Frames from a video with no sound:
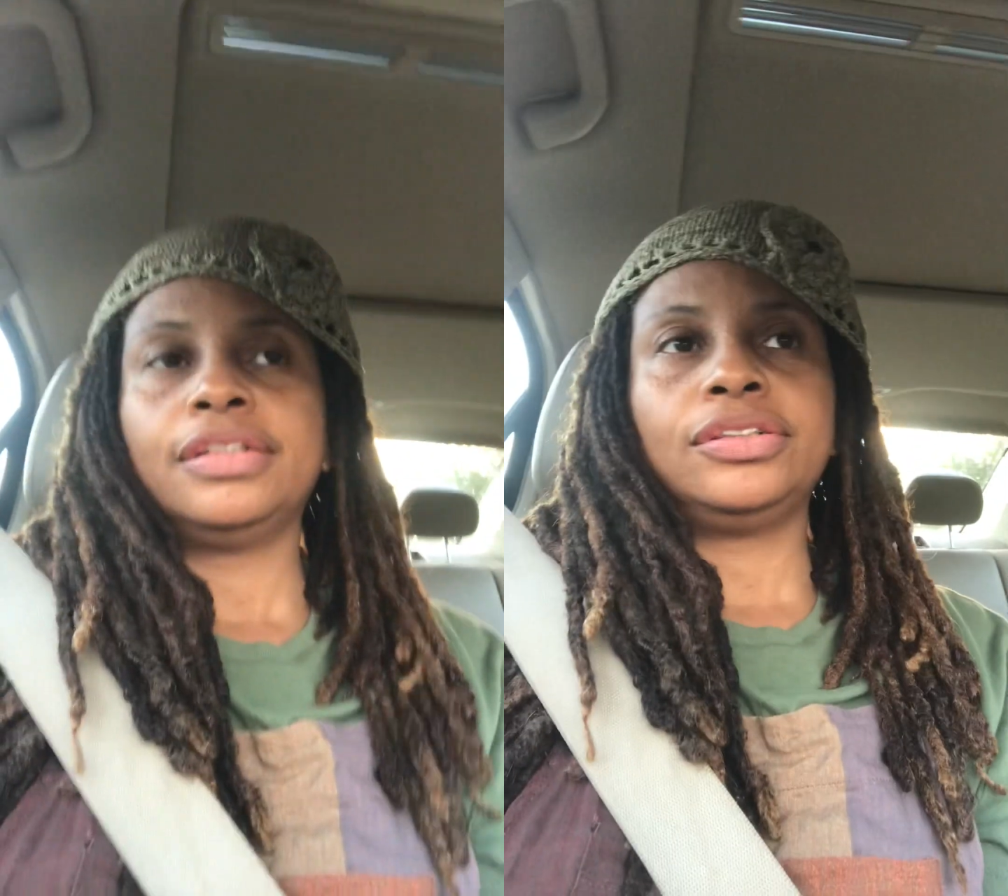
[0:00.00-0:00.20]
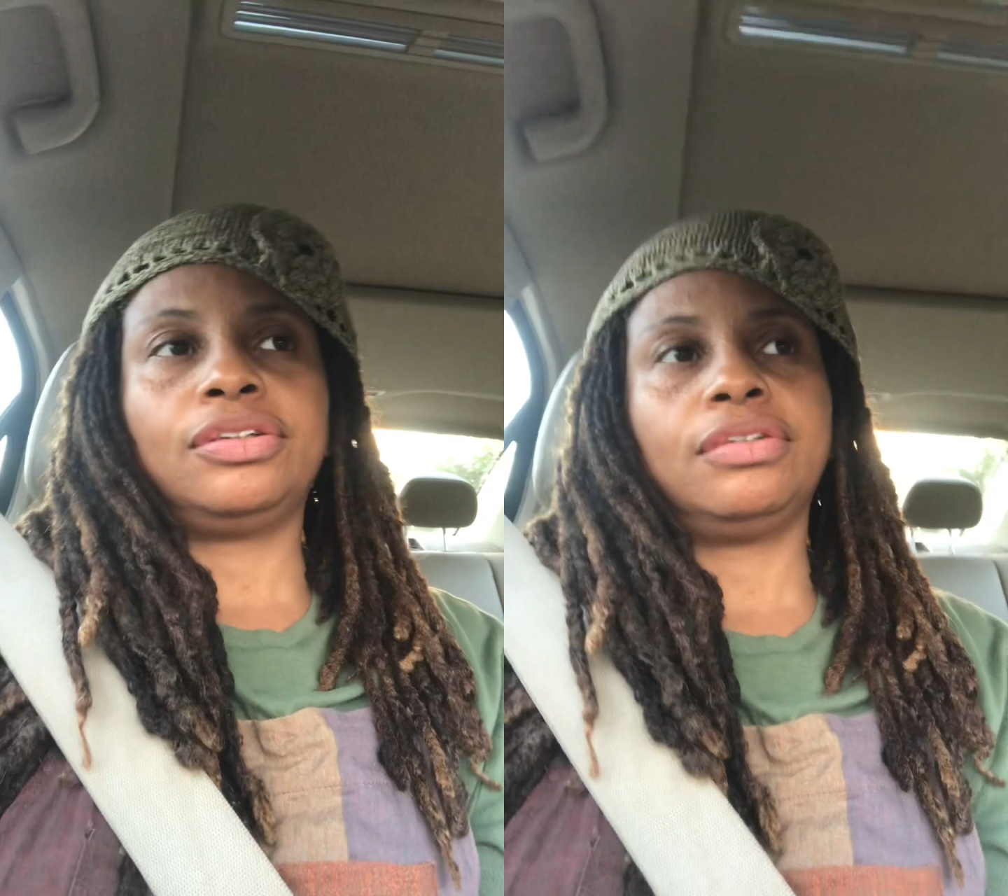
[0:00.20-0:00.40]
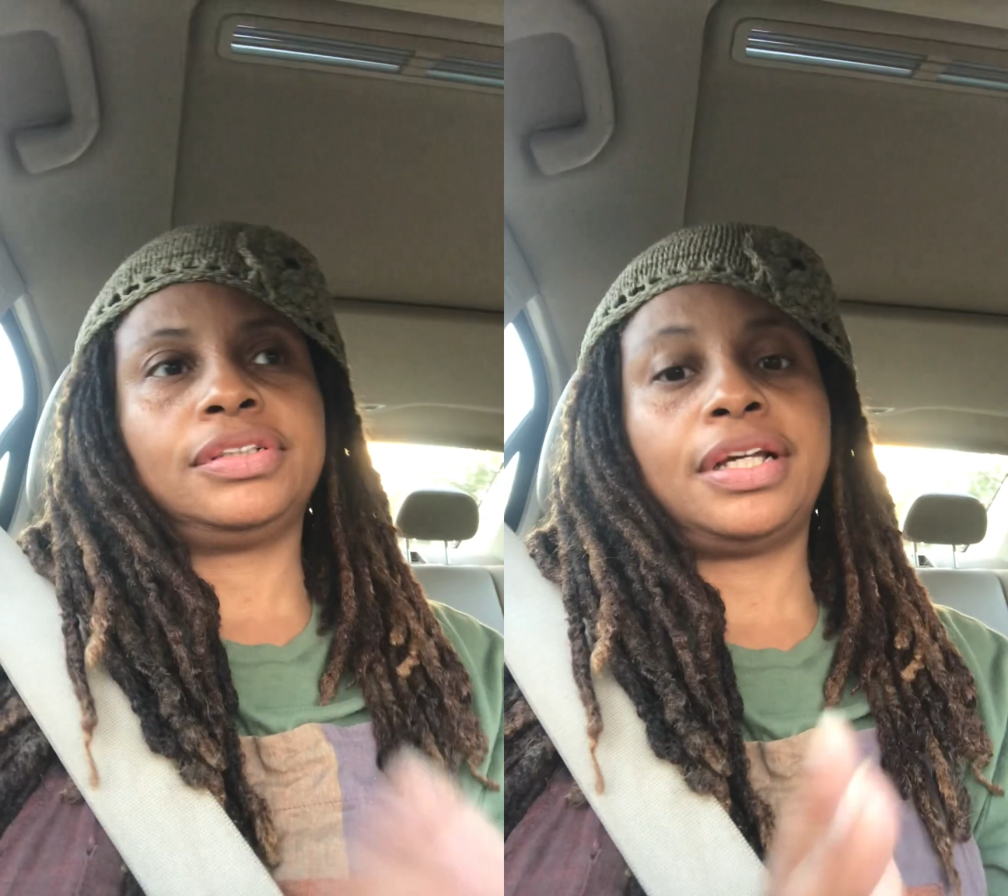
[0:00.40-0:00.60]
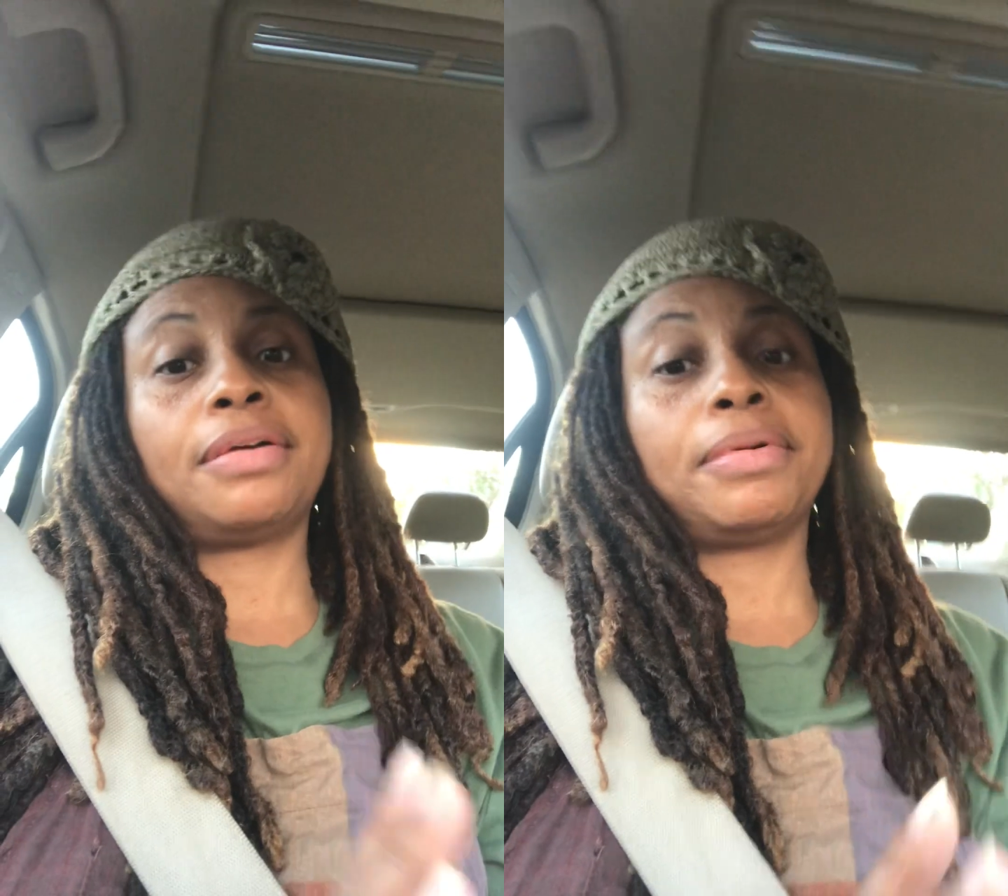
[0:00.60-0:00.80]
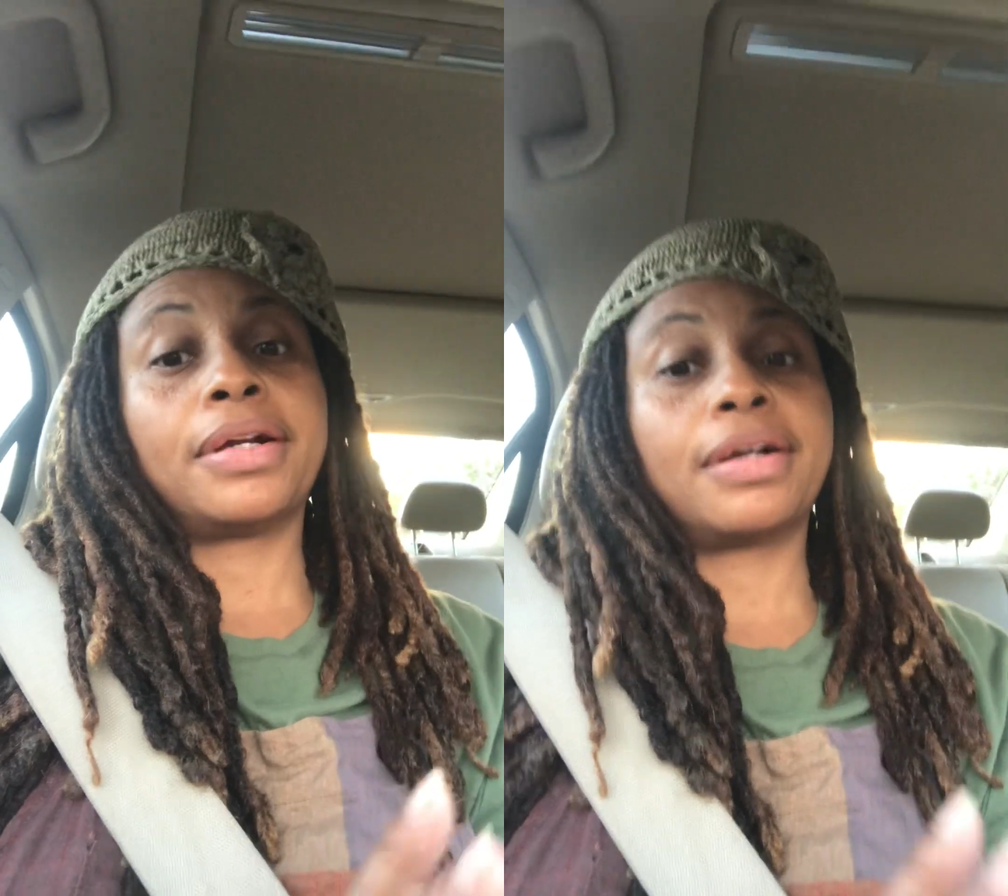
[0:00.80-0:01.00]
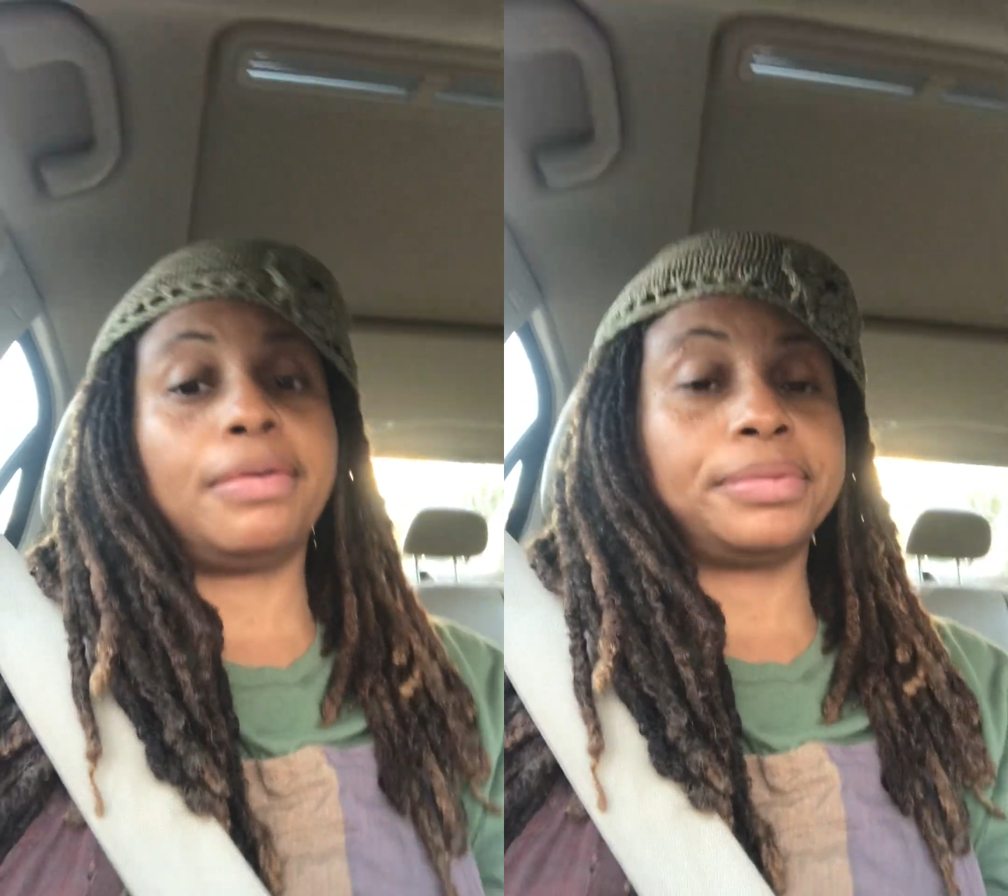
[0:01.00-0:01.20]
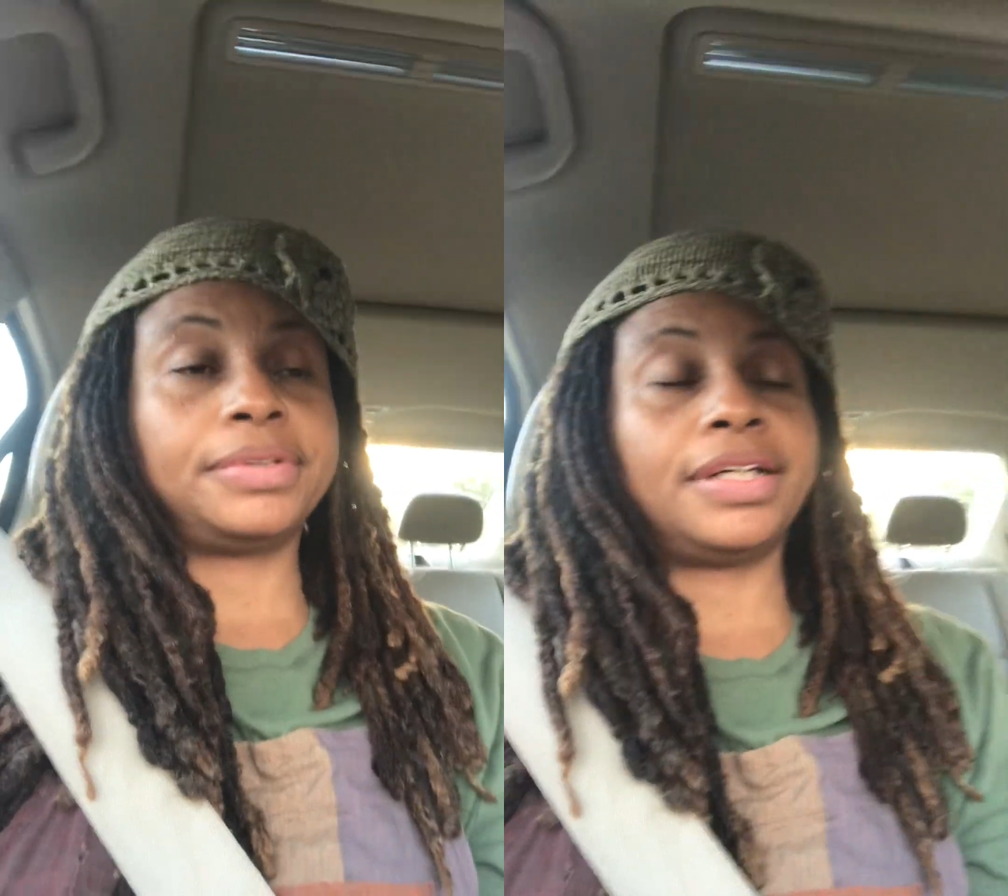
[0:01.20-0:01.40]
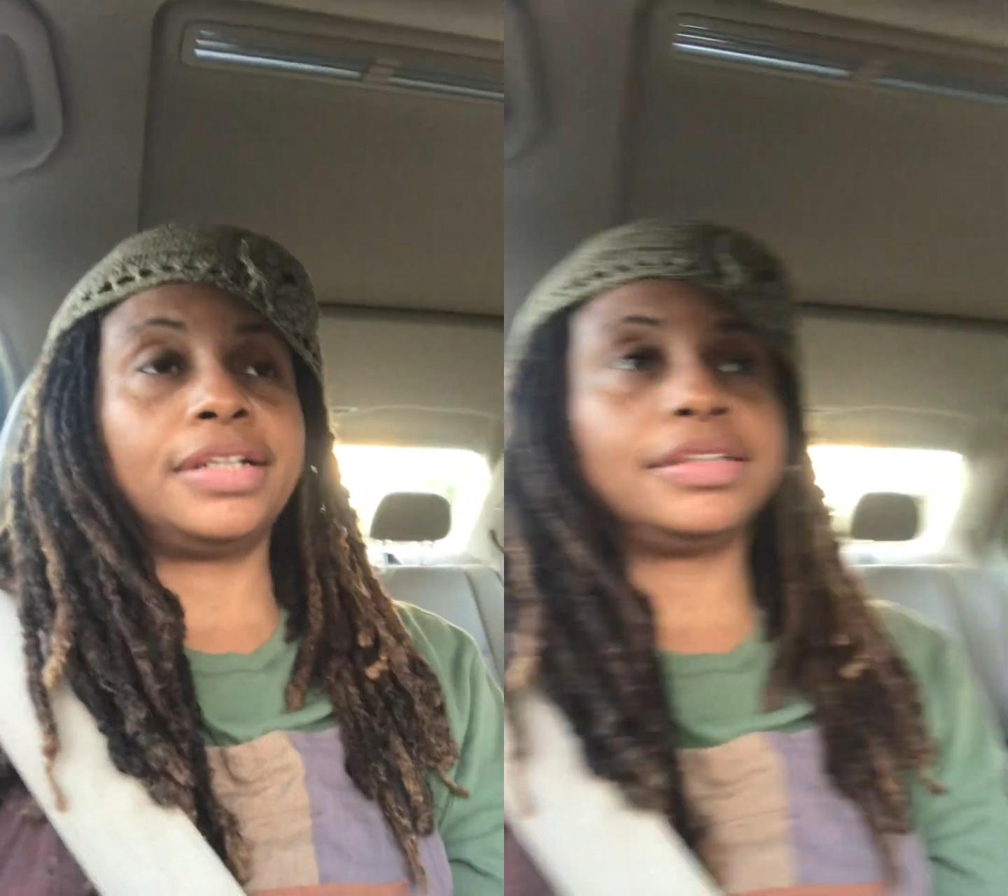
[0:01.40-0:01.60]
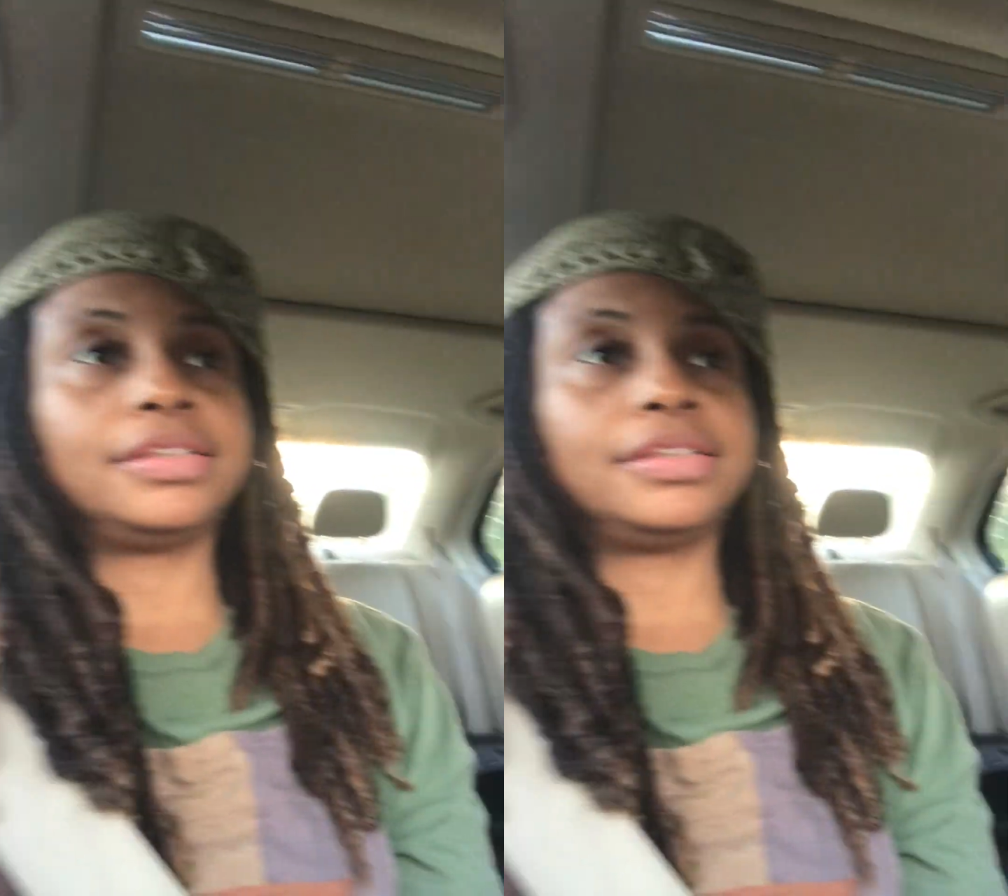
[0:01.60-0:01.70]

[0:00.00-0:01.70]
So I was thinking about a couple things,